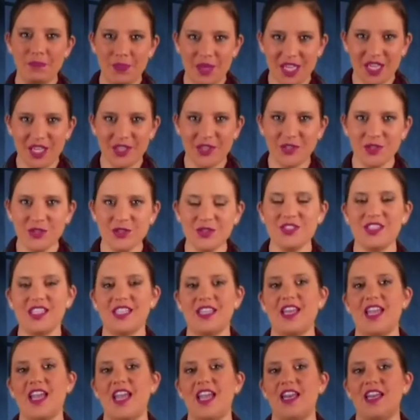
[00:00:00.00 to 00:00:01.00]
pills,
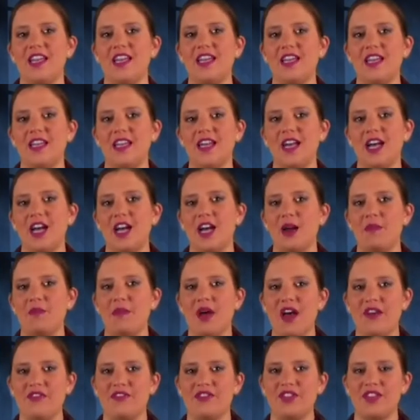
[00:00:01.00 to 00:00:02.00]
and then
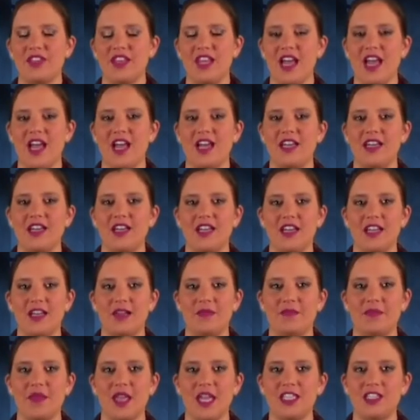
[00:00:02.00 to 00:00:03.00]
after that,
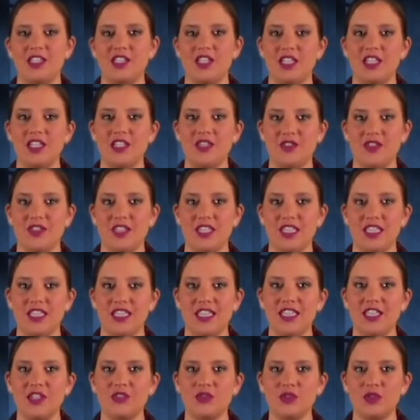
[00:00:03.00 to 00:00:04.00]
I started using a
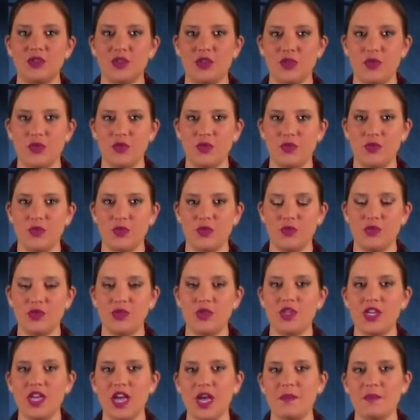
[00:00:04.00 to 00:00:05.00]
needle
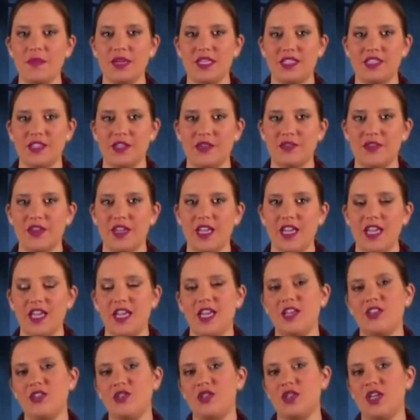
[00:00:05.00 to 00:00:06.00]
to cut myself.
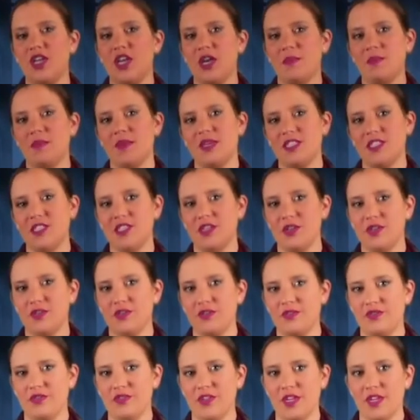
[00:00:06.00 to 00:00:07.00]
And I used to cut
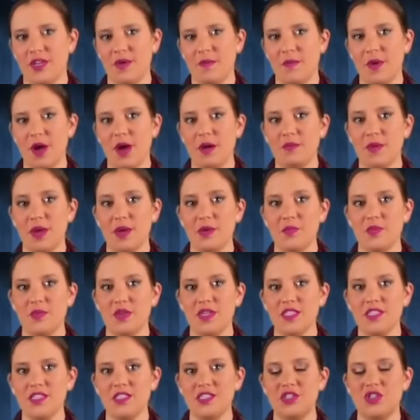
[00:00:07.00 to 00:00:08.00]
myself on my
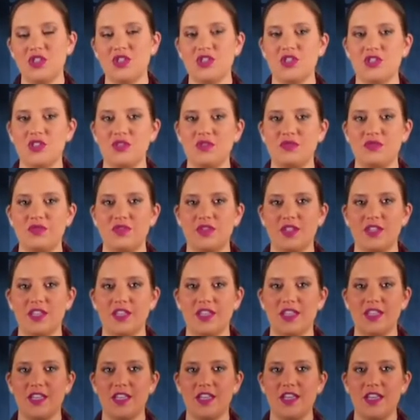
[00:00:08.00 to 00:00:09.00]
wrist just to feel
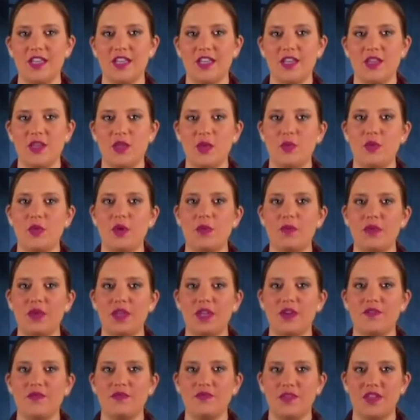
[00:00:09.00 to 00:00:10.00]
the
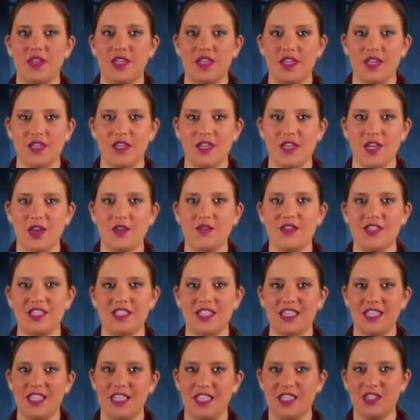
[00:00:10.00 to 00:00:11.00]
ripping of the
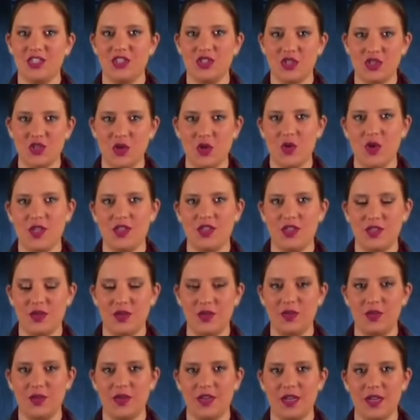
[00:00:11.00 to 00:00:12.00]
skin just going
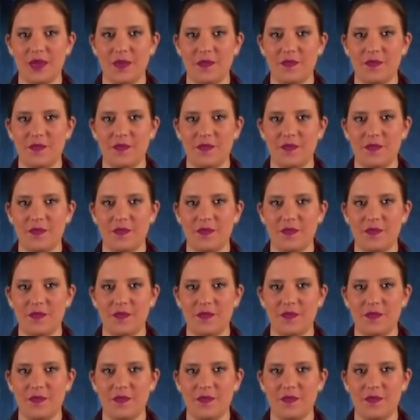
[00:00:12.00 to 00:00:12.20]
through